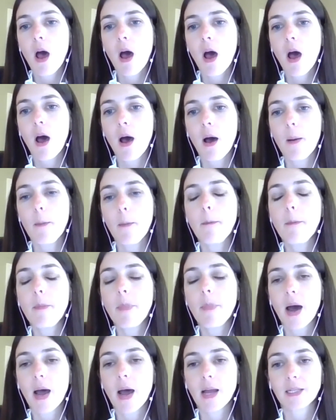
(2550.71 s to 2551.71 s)

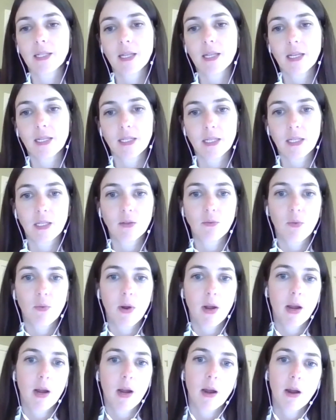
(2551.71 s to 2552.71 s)
but this is
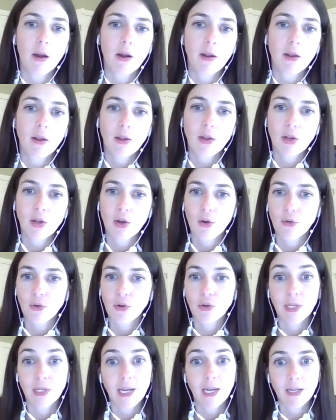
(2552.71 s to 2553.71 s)
where,
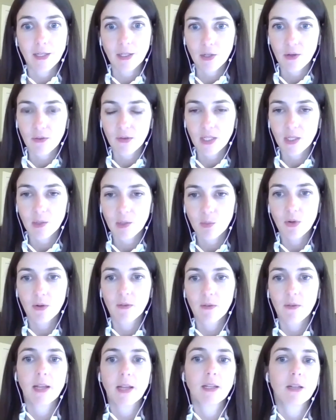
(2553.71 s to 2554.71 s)
your data service
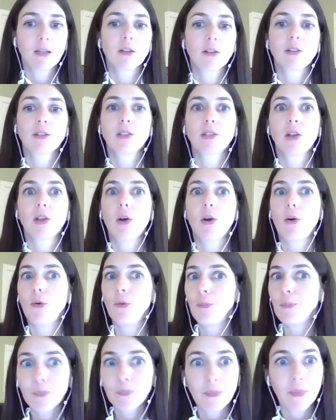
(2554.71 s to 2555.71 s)
provider,
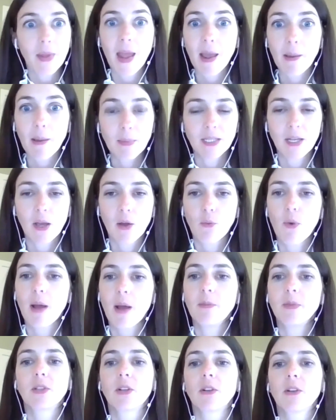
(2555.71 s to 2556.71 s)
so Amazon
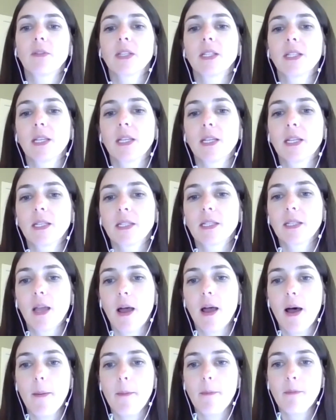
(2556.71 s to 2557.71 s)
Web Services,
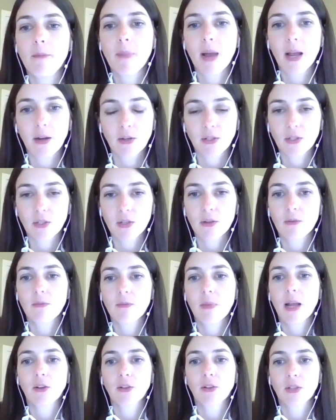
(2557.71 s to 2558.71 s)

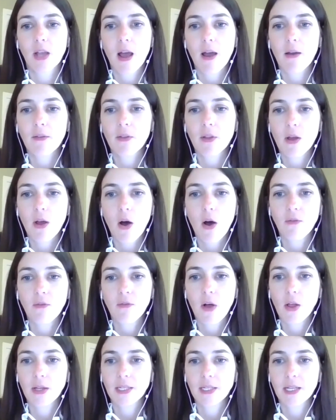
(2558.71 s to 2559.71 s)
Microsoft, all
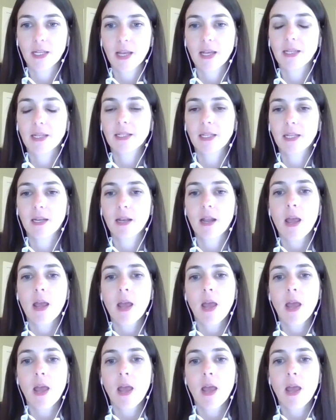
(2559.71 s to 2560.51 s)
fall into this. And,